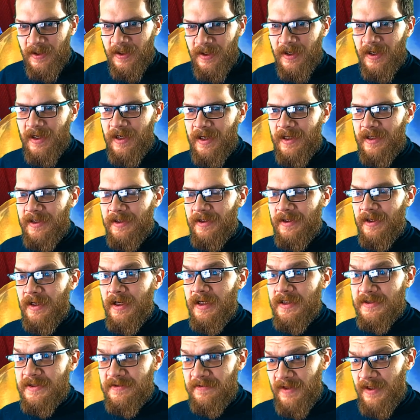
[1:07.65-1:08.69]
And
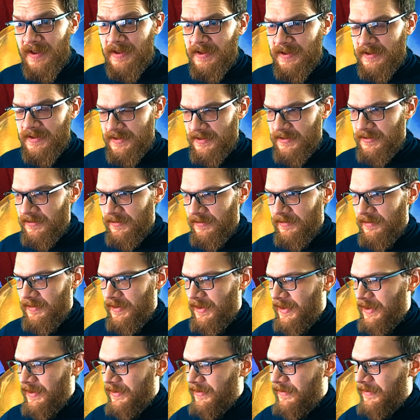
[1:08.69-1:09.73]
it's fun, it's cool,
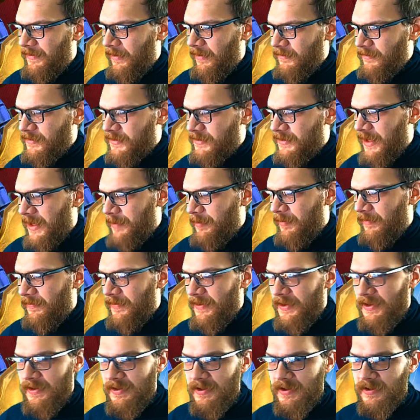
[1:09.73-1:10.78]
and those type of
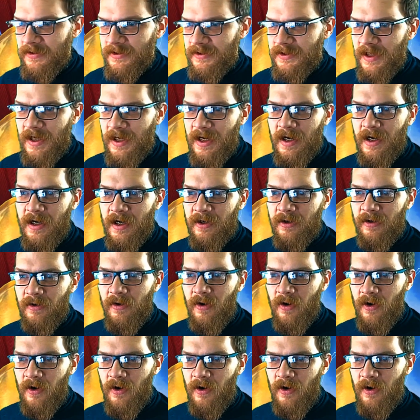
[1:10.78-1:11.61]
videos are